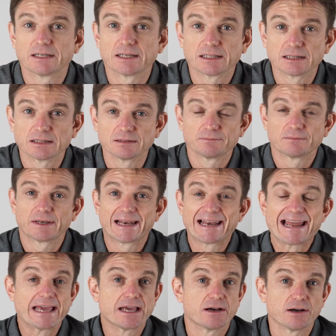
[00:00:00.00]
a little
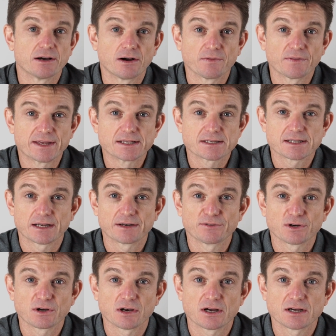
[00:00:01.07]
layer on the inside of
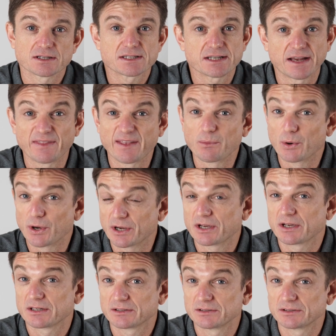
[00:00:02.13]
your glass, and they work,